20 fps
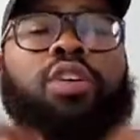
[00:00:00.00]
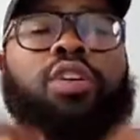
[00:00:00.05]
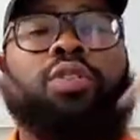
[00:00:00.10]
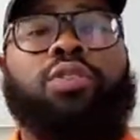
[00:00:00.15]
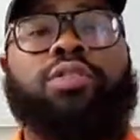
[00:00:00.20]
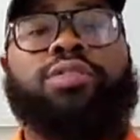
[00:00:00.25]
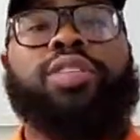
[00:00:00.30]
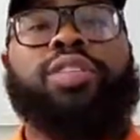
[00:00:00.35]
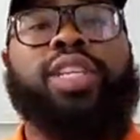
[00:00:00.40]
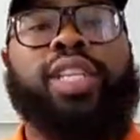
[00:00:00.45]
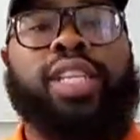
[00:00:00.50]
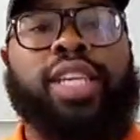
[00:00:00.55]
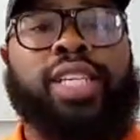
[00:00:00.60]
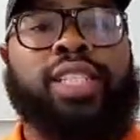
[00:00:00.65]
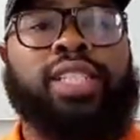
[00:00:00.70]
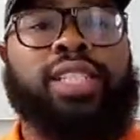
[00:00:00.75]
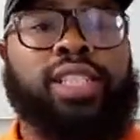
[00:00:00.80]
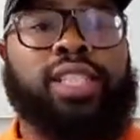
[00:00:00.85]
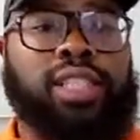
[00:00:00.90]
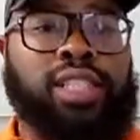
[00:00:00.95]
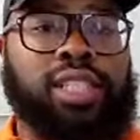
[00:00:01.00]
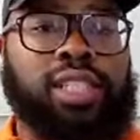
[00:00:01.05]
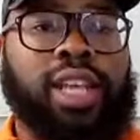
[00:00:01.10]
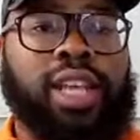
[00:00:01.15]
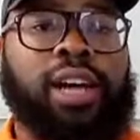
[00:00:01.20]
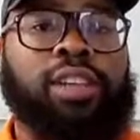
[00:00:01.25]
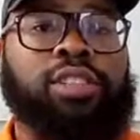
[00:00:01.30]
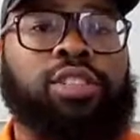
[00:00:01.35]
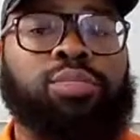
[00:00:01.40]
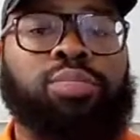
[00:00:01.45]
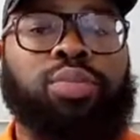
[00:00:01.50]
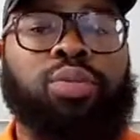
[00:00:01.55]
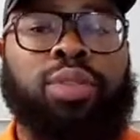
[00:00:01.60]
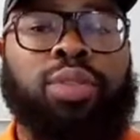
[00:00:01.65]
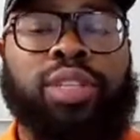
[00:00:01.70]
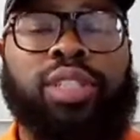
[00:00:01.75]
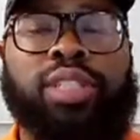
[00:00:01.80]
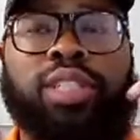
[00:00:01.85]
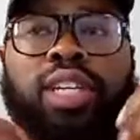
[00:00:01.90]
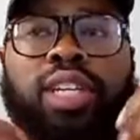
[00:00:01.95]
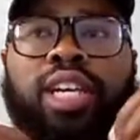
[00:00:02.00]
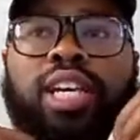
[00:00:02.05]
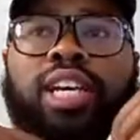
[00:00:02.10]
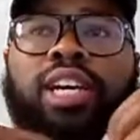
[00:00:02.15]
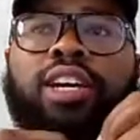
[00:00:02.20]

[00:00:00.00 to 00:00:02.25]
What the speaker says: Or you can get 60,000 points.